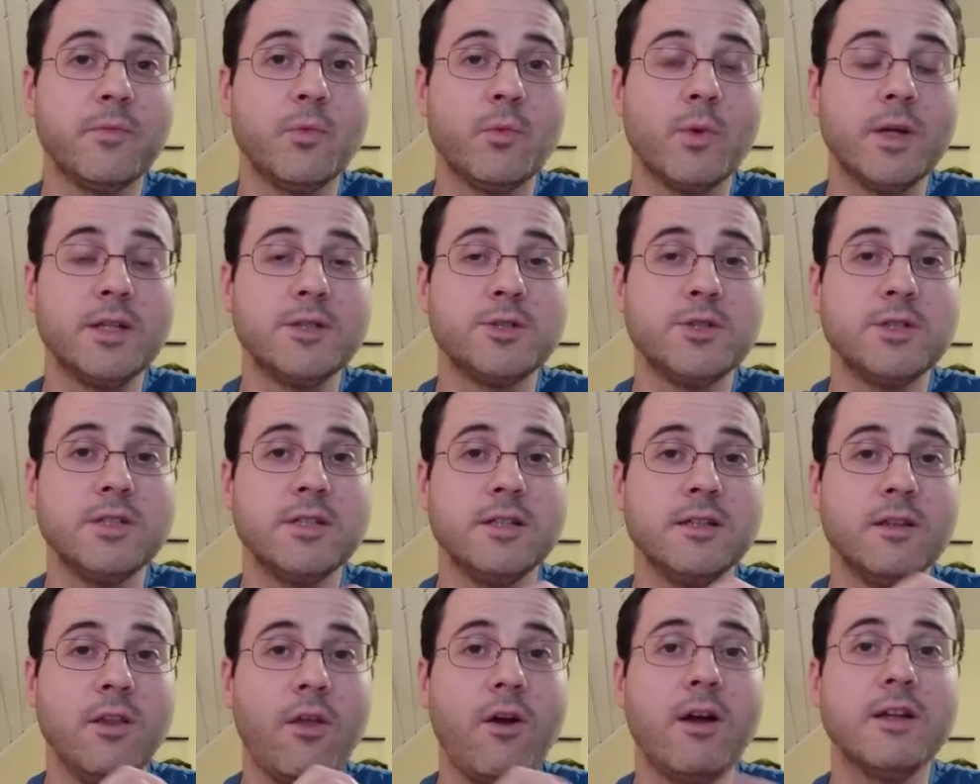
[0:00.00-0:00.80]
when
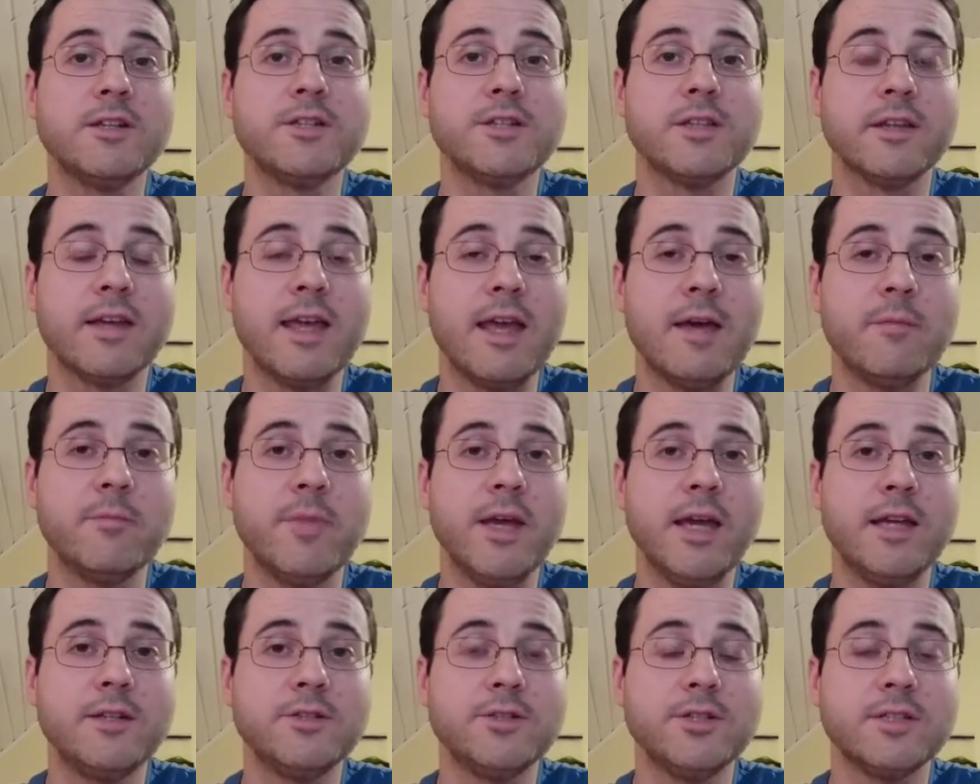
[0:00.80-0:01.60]
she launched the
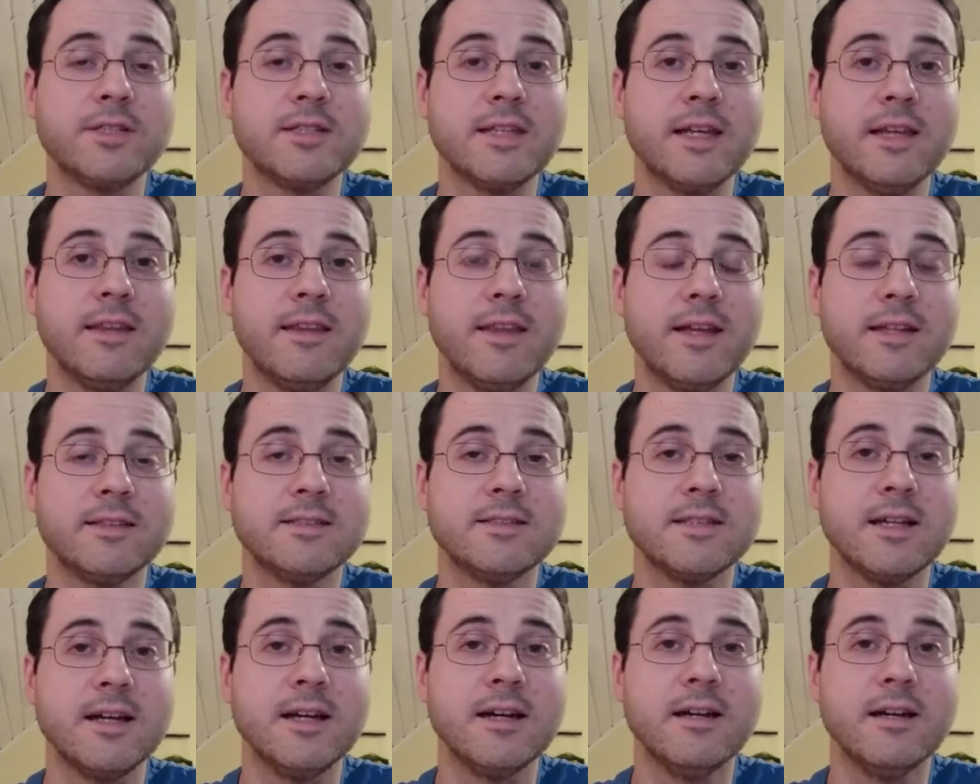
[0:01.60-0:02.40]
campaign, she said that